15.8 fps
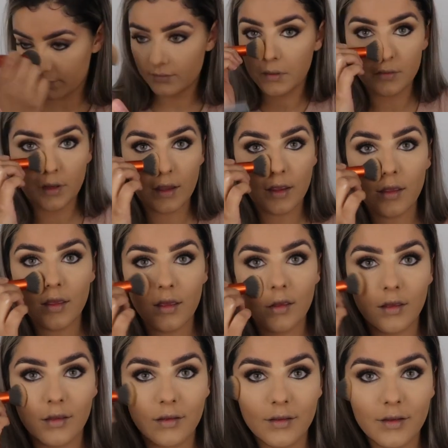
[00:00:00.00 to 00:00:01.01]

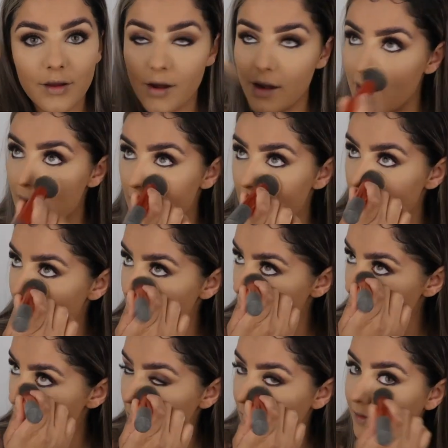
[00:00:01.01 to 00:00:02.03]
Okay,
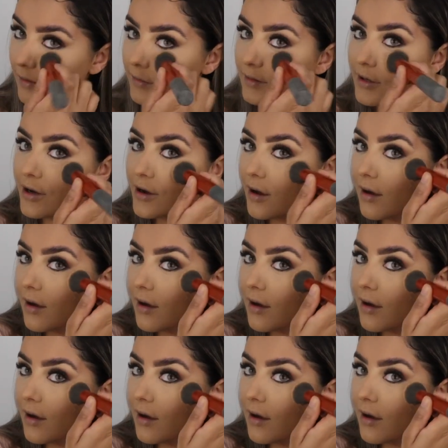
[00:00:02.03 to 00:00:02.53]
girl.